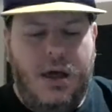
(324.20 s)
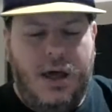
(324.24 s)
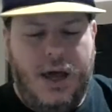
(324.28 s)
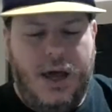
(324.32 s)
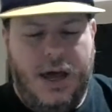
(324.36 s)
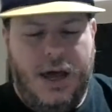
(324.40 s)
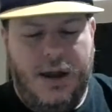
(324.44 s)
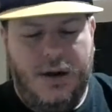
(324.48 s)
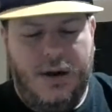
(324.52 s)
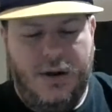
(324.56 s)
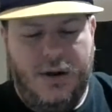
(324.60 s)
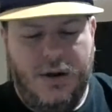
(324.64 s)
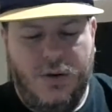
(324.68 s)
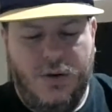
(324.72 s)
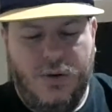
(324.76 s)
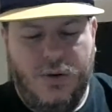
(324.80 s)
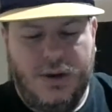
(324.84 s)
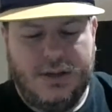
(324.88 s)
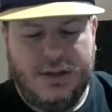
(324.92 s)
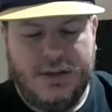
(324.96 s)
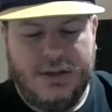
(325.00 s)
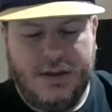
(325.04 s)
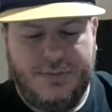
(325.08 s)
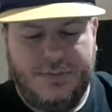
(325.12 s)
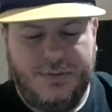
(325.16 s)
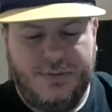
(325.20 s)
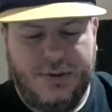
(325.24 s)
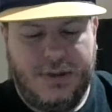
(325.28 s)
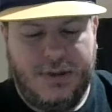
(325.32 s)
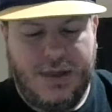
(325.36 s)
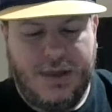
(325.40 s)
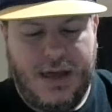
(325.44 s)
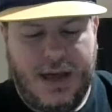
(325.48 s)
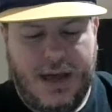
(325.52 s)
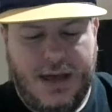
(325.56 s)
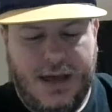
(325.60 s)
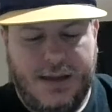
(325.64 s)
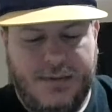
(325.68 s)
I don't know what's up with
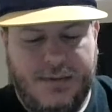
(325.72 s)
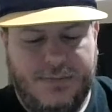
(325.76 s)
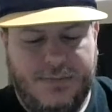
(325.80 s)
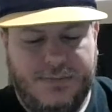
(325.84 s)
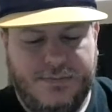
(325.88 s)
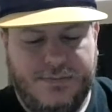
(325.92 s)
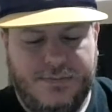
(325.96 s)
that.